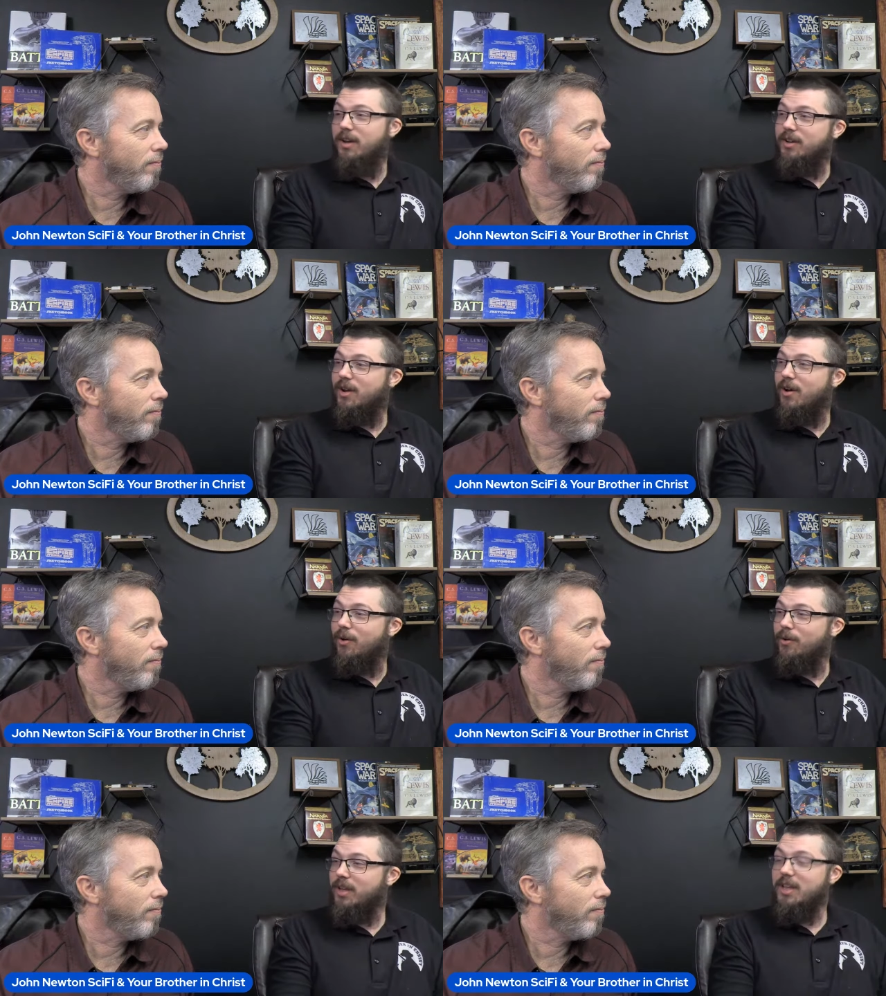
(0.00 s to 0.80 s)
Speaker 1: You
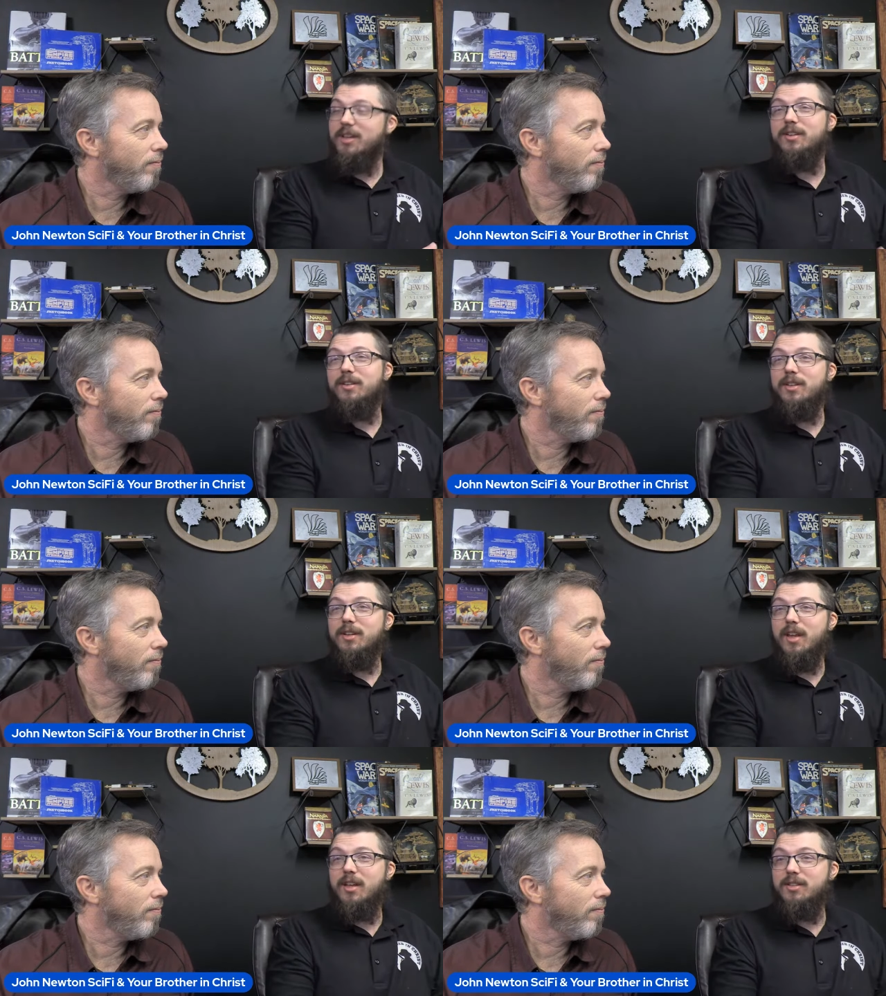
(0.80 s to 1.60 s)
know, eat the
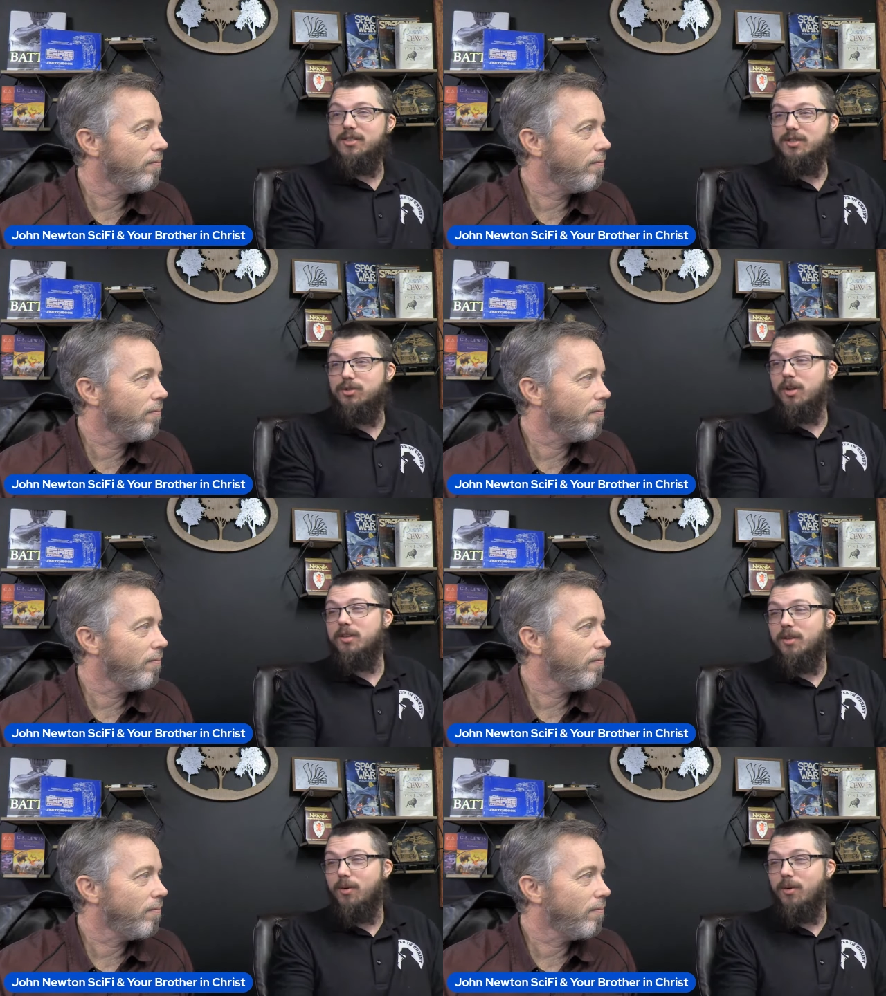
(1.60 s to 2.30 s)
dates, drink the